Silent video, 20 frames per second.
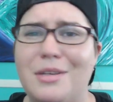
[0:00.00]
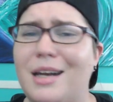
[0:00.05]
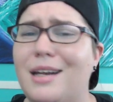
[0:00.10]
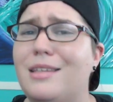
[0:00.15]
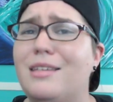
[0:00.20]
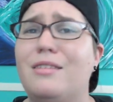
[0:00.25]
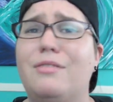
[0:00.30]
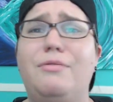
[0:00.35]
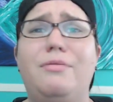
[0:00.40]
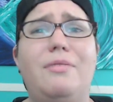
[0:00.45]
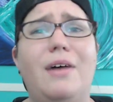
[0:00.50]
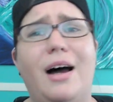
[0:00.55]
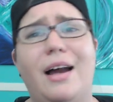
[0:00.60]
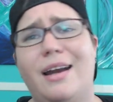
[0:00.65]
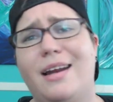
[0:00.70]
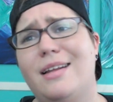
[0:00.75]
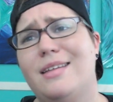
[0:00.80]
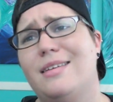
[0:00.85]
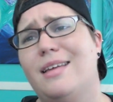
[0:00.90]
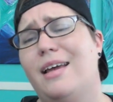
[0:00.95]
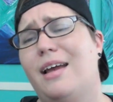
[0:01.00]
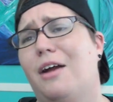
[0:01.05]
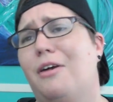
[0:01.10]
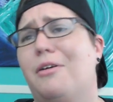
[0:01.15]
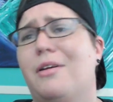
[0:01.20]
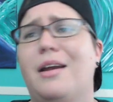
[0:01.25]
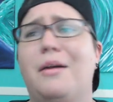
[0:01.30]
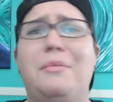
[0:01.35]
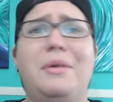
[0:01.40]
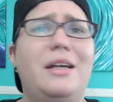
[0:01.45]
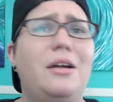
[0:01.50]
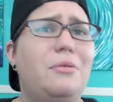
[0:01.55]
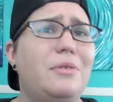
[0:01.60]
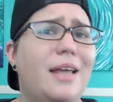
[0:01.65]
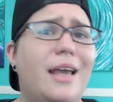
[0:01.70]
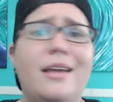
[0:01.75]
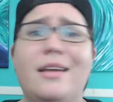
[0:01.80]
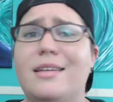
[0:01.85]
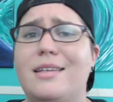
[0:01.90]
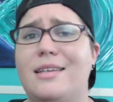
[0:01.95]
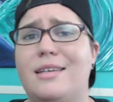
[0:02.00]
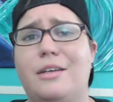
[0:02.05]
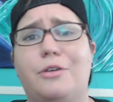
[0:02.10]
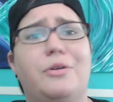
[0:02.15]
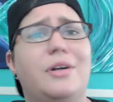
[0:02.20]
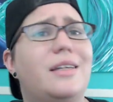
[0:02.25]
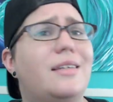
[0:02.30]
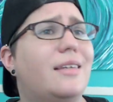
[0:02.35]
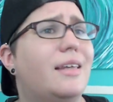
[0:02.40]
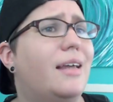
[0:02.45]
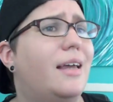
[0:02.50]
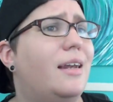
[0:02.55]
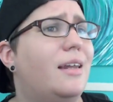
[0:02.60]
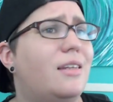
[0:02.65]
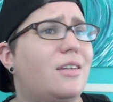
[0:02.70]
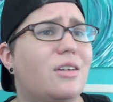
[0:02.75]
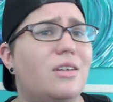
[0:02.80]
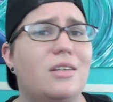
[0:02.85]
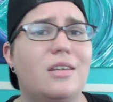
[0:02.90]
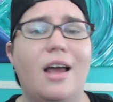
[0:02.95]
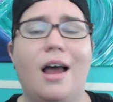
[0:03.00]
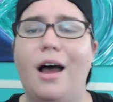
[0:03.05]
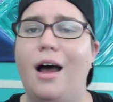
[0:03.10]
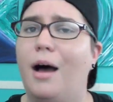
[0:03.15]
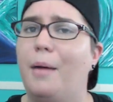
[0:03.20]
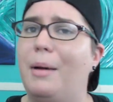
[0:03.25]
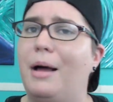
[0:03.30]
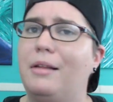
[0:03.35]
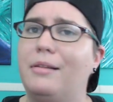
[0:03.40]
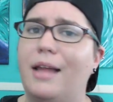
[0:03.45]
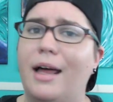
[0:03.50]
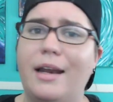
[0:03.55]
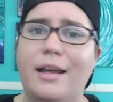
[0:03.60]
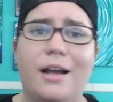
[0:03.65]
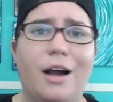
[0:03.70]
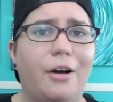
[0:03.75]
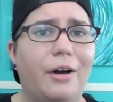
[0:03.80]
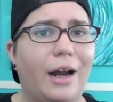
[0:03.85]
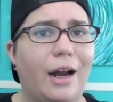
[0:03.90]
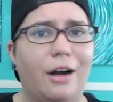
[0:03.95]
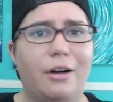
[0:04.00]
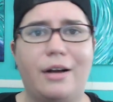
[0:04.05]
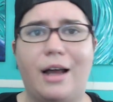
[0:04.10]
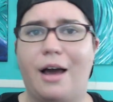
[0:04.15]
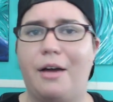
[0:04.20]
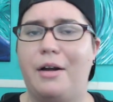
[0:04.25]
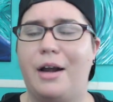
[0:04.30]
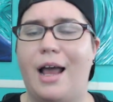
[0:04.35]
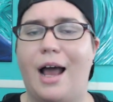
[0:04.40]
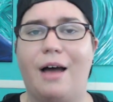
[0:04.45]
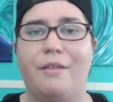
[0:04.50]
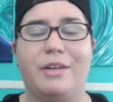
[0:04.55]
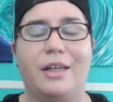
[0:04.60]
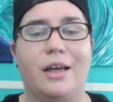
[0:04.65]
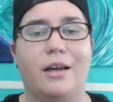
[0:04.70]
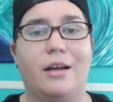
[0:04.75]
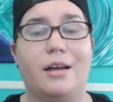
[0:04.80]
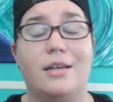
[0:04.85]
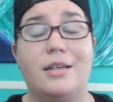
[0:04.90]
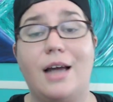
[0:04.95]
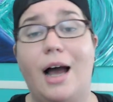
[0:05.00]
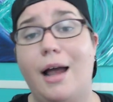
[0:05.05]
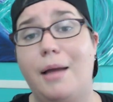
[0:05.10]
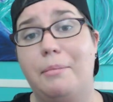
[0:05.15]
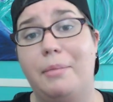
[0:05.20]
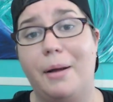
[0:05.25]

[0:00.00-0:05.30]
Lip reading: And it's fun and it's lighthearted and we don't take it seriously, and it's just about letting our hair down and having a good time.